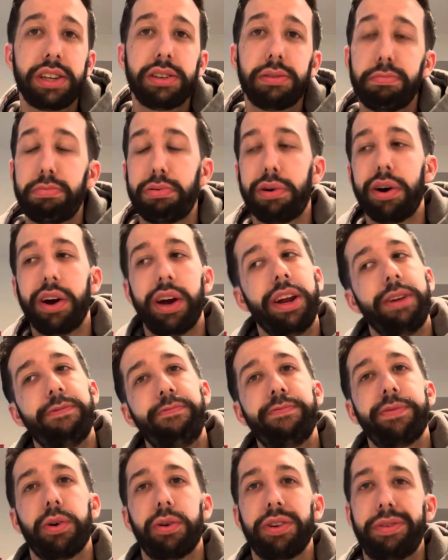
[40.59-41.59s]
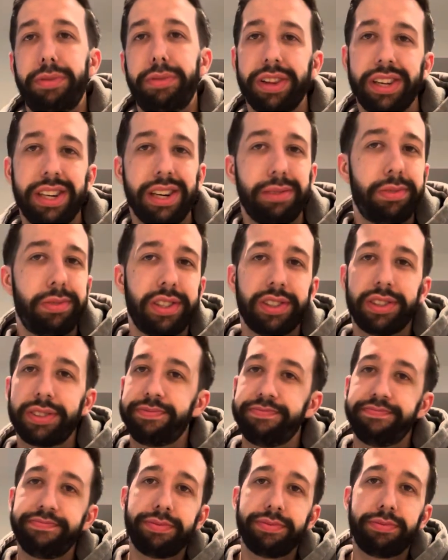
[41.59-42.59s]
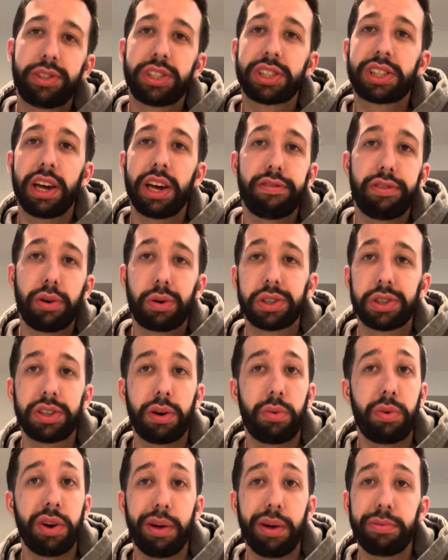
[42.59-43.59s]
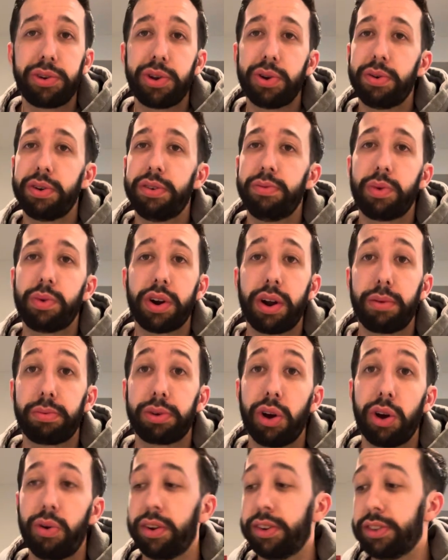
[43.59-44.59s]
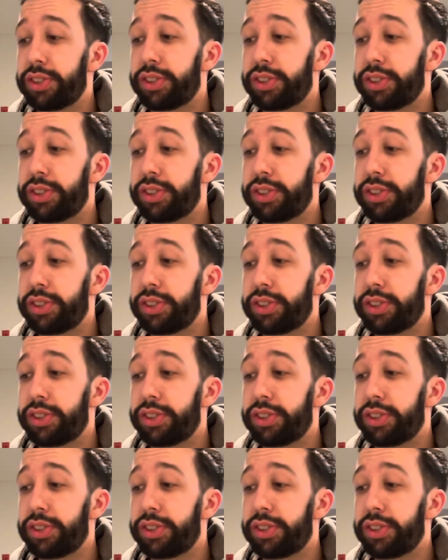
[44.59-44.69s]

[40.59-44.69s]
but ultimately, I'm just kind of focused on what I'm doing, where I'm going.